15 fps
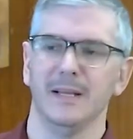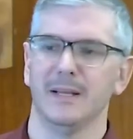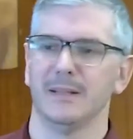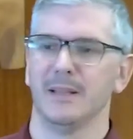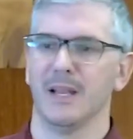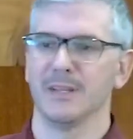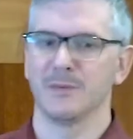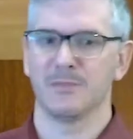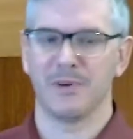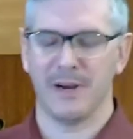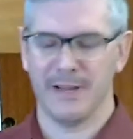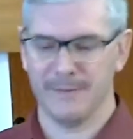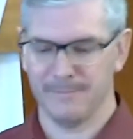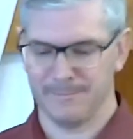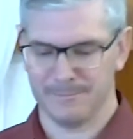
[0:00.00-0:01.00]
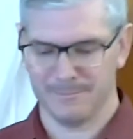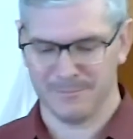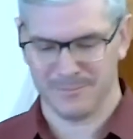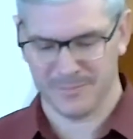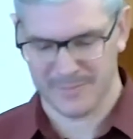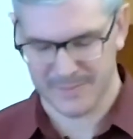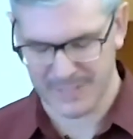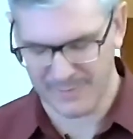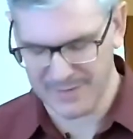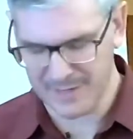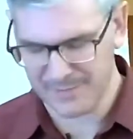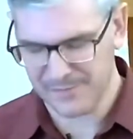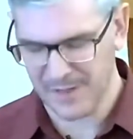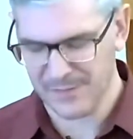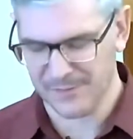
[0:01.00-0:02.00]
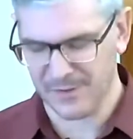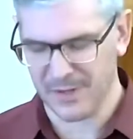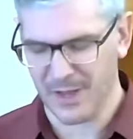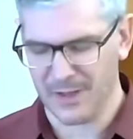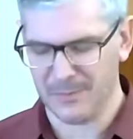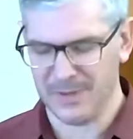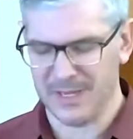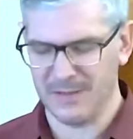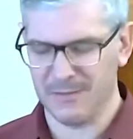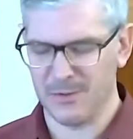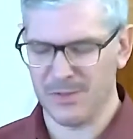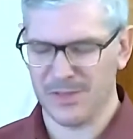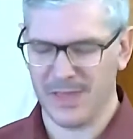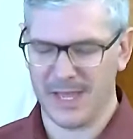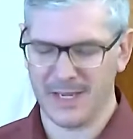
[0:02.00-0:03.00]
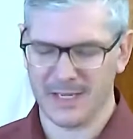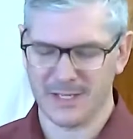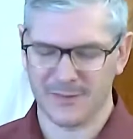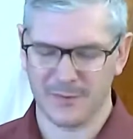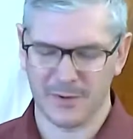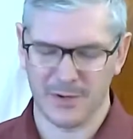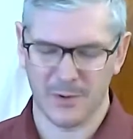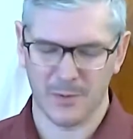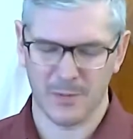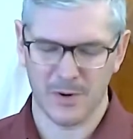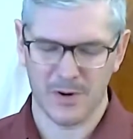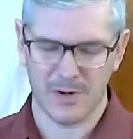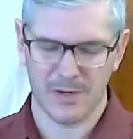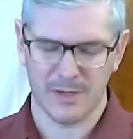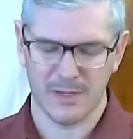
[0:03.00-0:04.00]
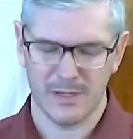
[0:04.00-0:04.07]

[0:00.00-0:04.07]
Let us pray. Loving and faithful God, we give you thanks for your word.